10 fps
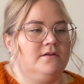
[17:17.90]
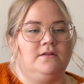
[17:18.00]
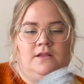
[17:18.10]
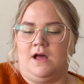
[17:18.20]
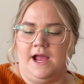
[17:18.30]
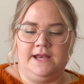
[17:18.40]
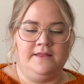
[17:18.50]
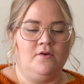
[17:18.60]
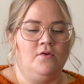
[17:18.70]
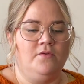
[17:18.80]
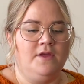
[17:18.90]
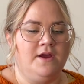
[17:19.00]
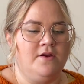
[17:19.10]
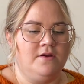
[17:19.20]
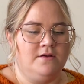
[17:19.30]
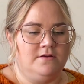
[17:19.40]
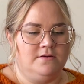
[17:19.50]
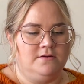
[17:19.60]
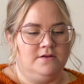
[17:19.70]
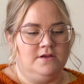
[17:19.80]
line on there.
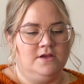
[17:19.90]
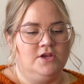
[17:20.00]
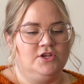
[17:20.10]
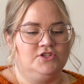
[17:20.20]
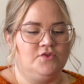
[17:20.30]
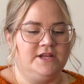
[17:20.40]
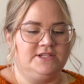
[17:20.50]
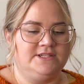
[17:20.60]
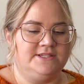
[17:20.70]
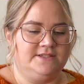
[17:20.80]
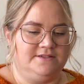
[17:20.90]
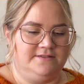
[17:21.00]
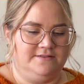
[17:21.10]
So I just